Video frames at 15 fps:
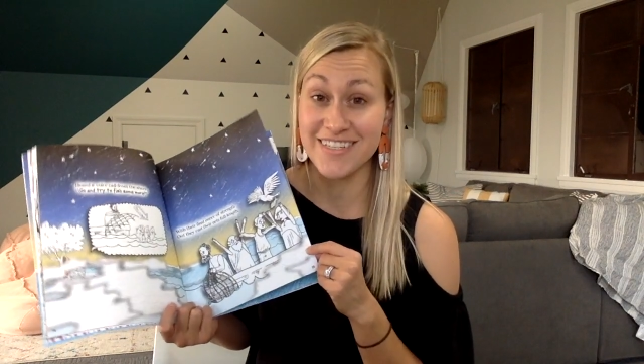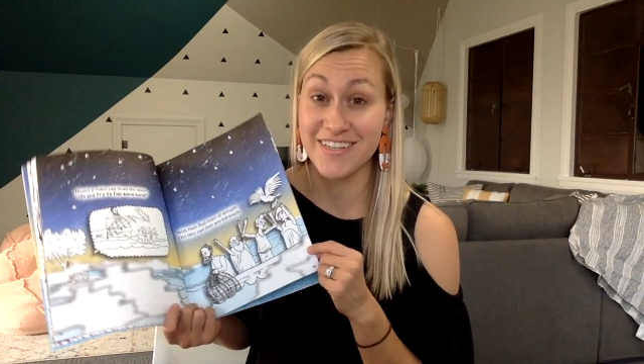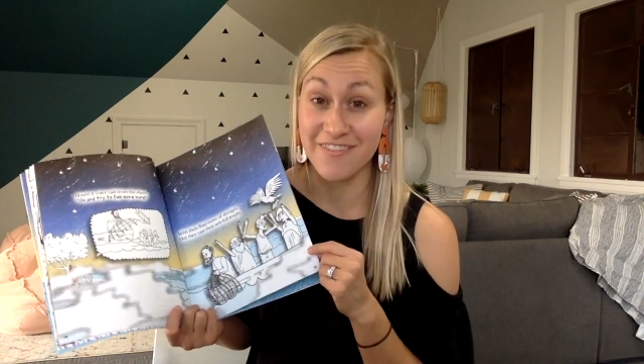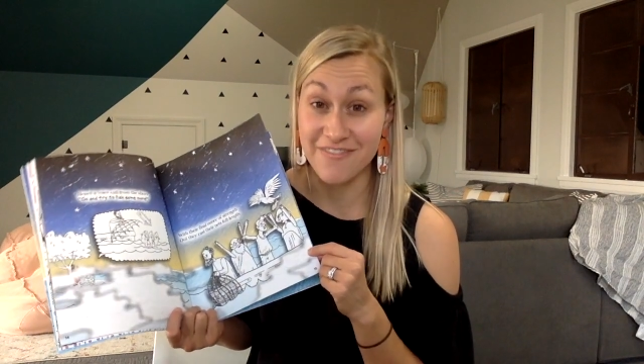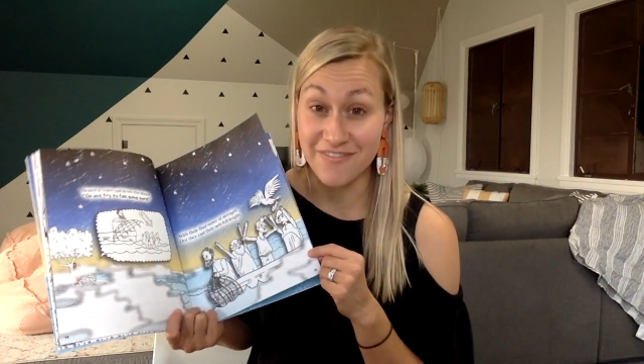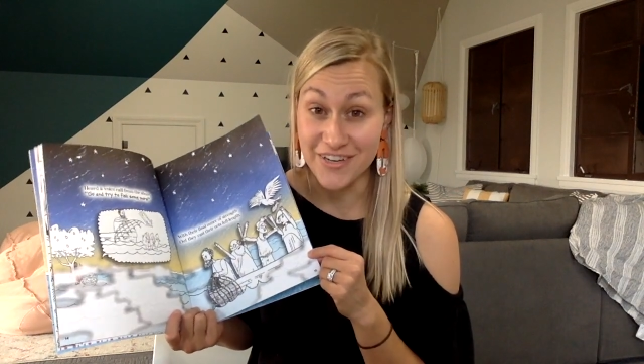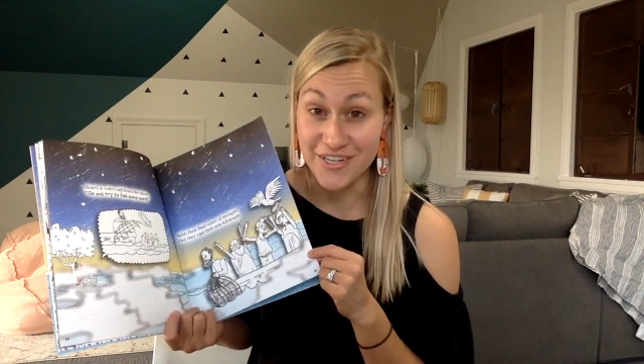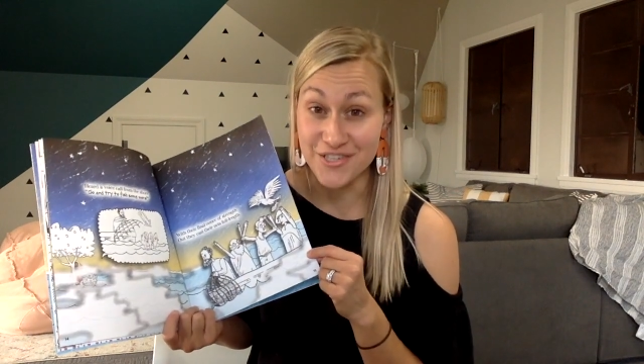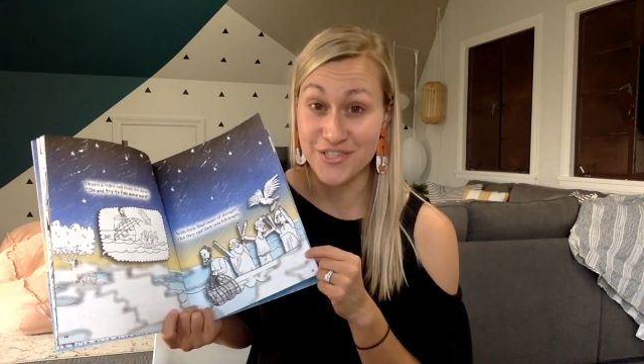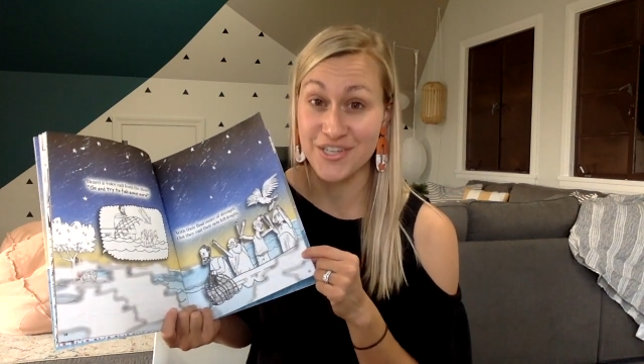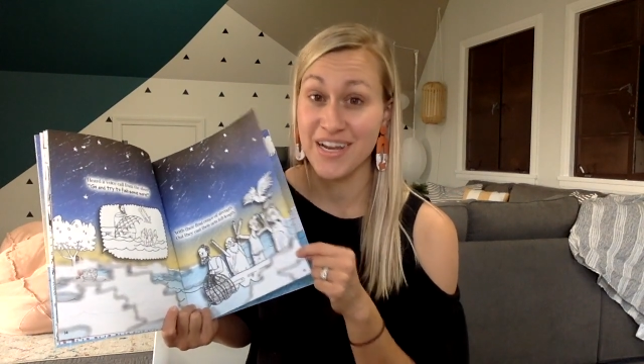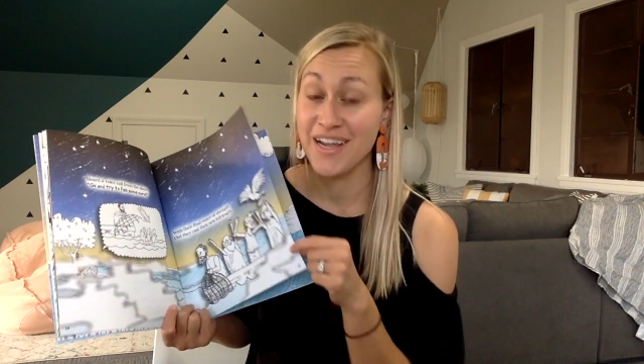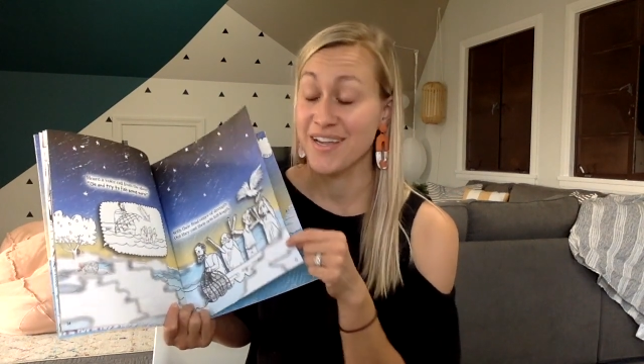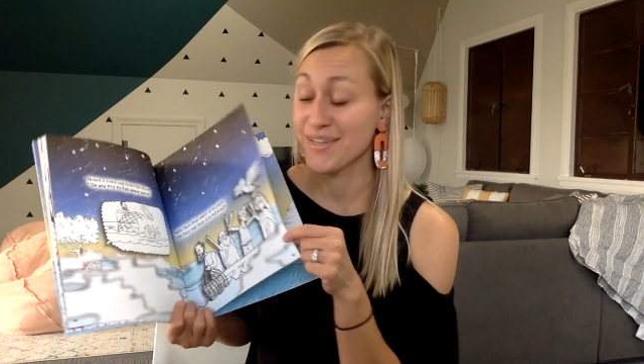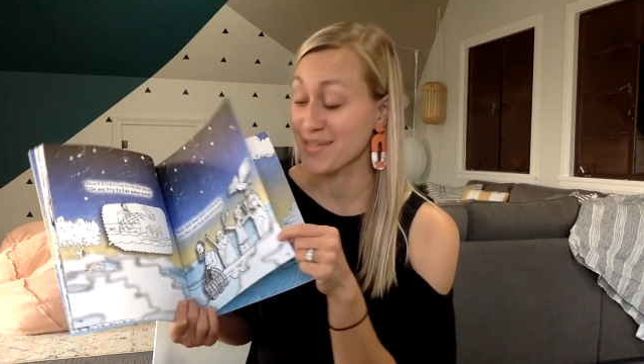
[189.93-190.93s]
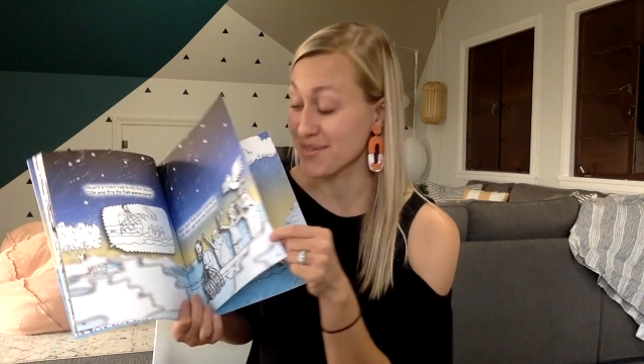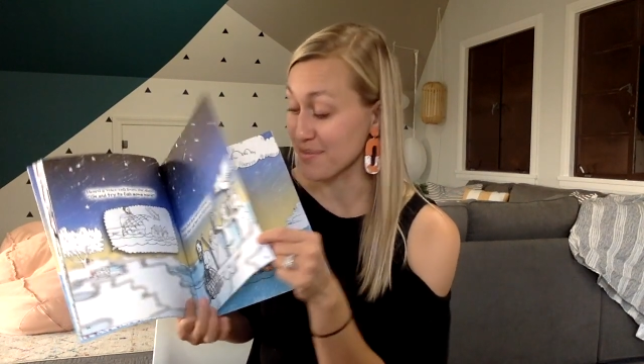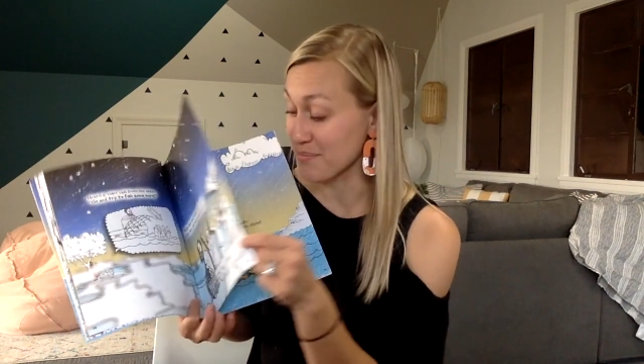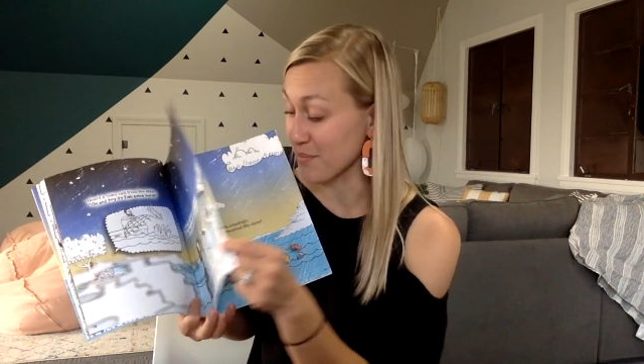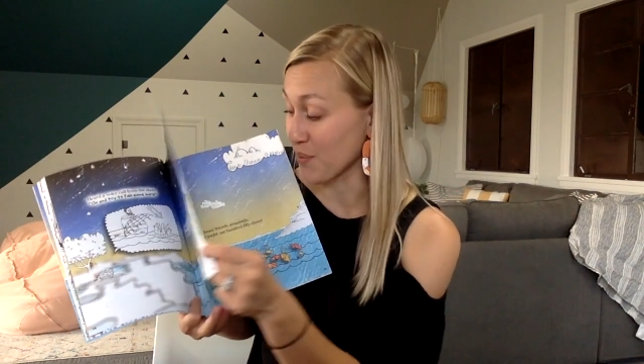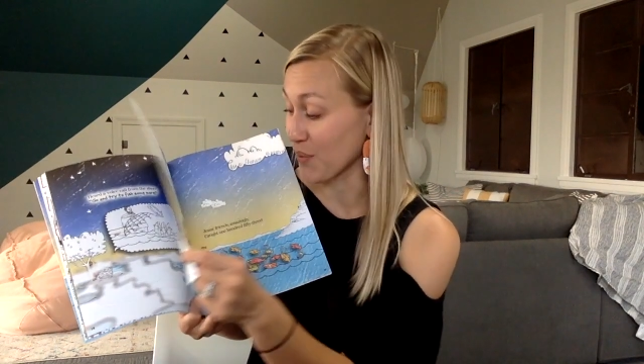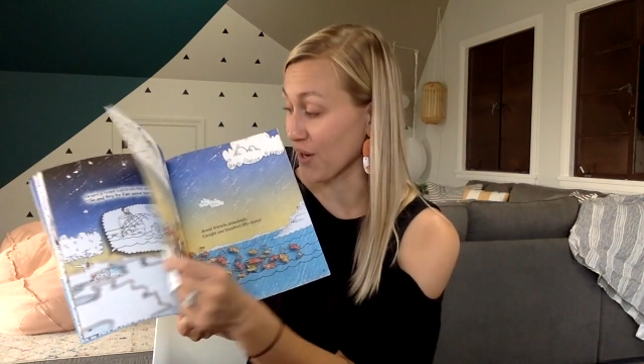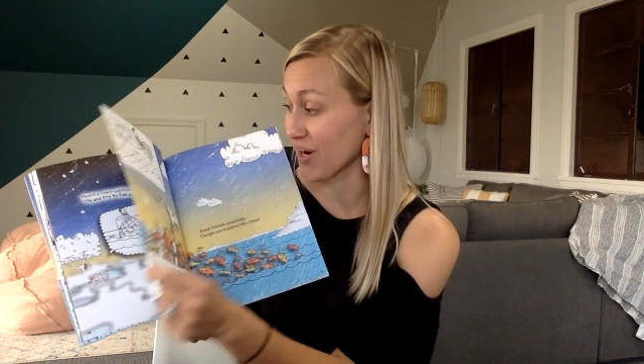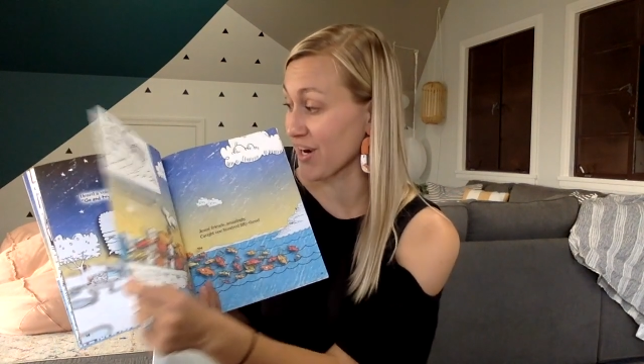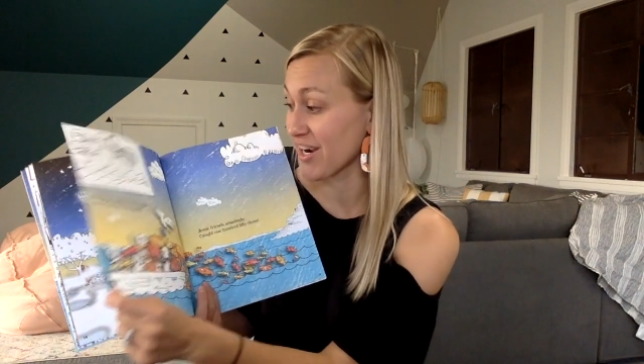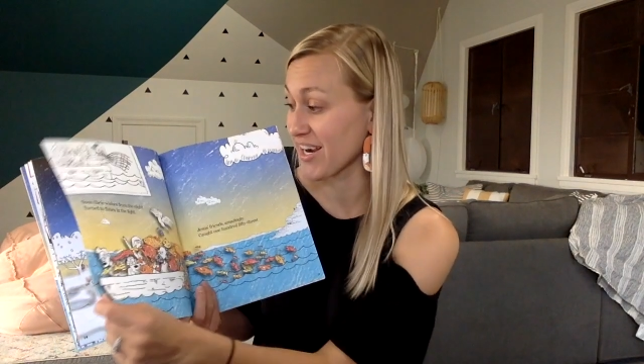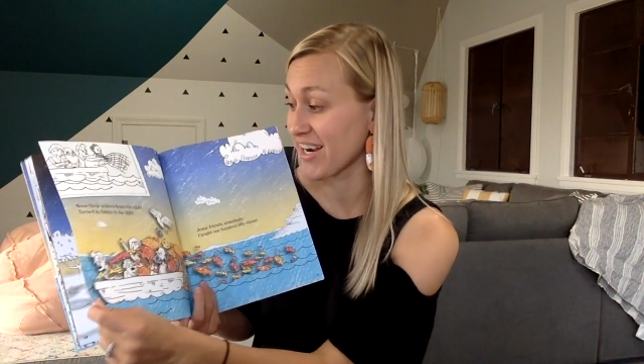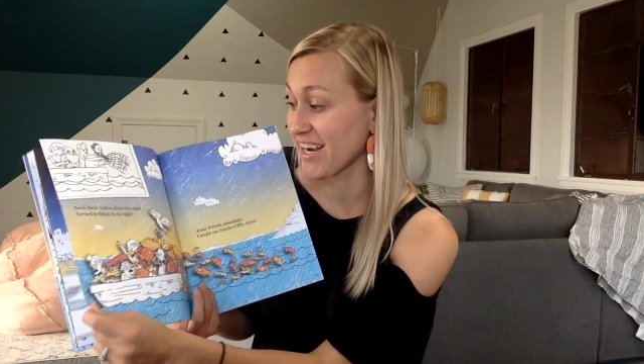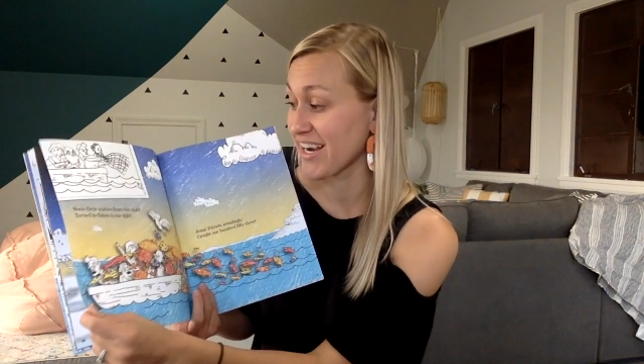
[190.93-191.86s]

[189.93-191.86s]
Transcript: to fish some more.